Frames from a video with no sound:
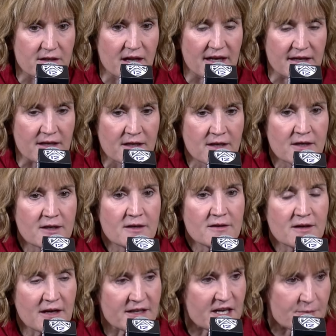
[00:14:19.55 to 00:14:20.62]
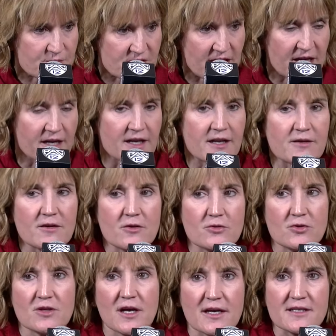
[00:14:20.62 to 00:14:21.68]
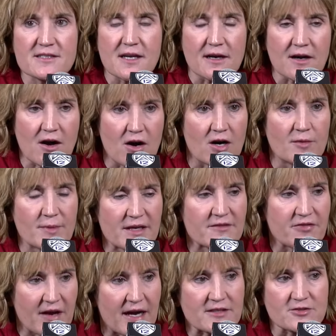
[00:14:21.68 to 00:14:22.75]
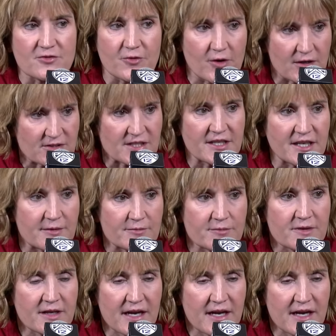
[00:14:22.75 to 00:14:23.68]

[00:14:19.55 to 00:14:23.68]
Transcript: Like I keep saying it, Lula is a calming factor for our team.